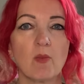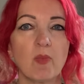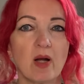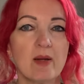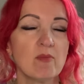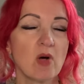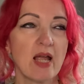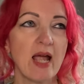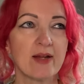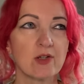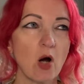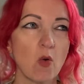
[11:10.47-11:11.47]
But in my
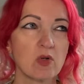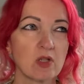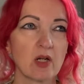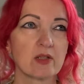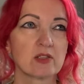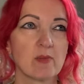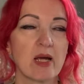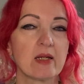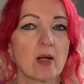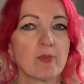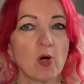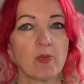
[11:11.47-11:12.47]
head I would like to make a
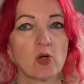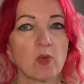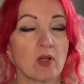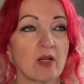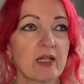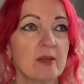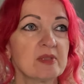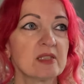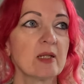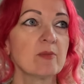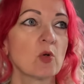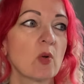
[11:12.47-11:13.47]
proper quilt. I keep
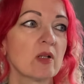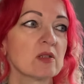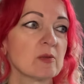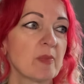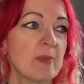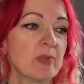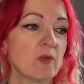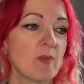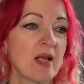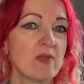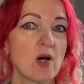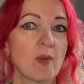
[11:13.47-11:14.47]
seeing quilts that people have
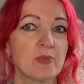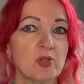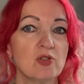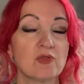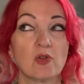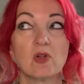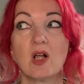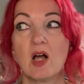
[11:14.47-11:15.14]
made that are beautiful,